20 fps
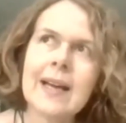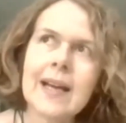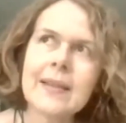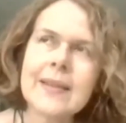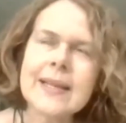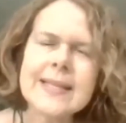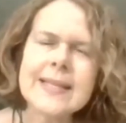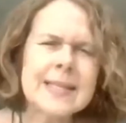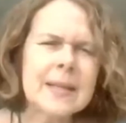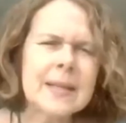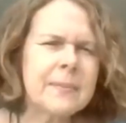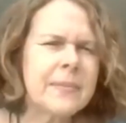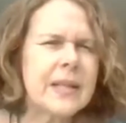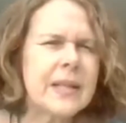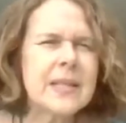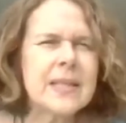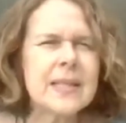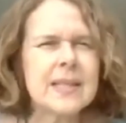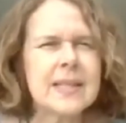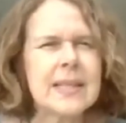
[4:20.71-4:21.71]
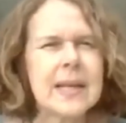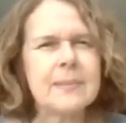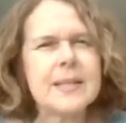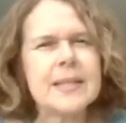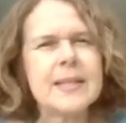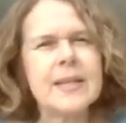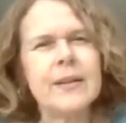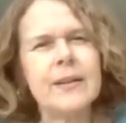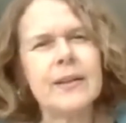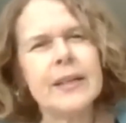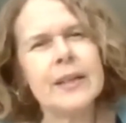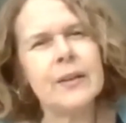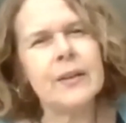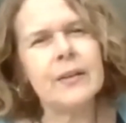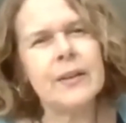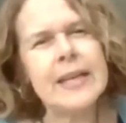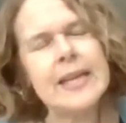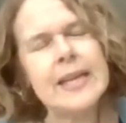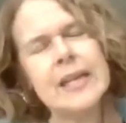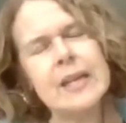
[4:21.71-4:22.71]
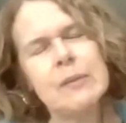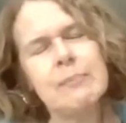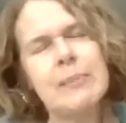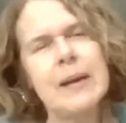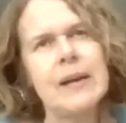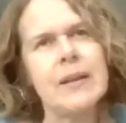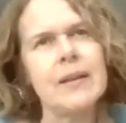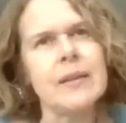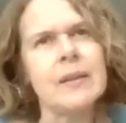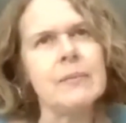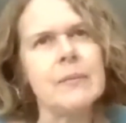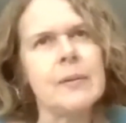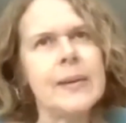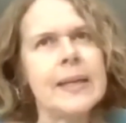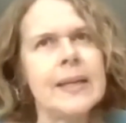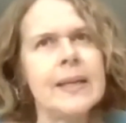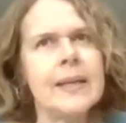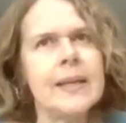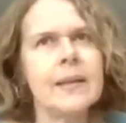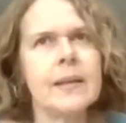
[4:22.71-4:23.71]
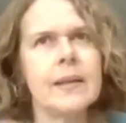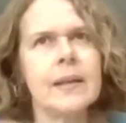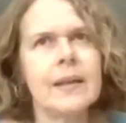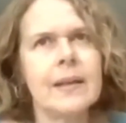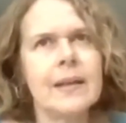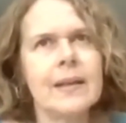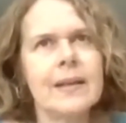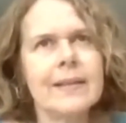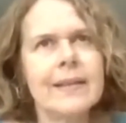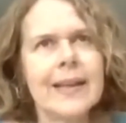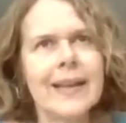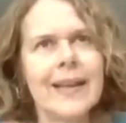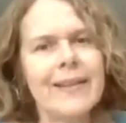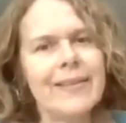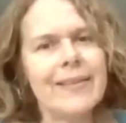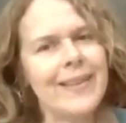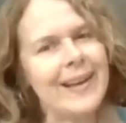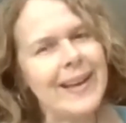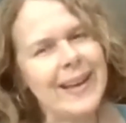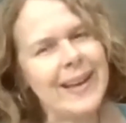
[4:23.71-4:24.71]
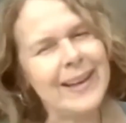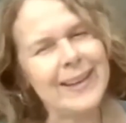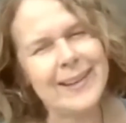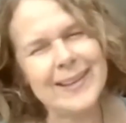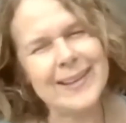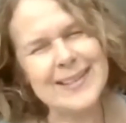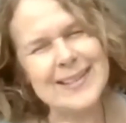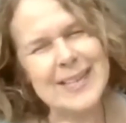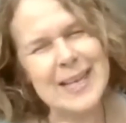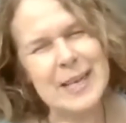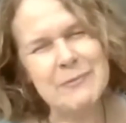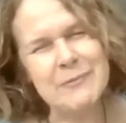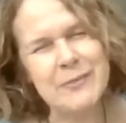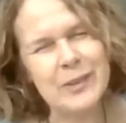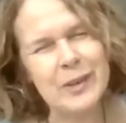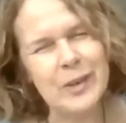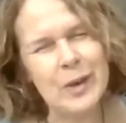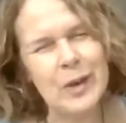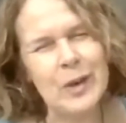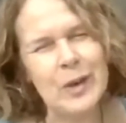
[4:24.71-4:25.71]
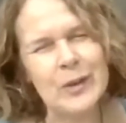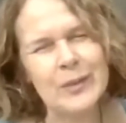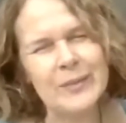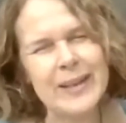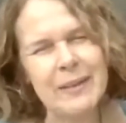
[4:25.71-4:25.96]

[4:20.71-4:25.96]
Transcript: And there's something just absolutely unique about them. I mean, they're like the land that time forgot.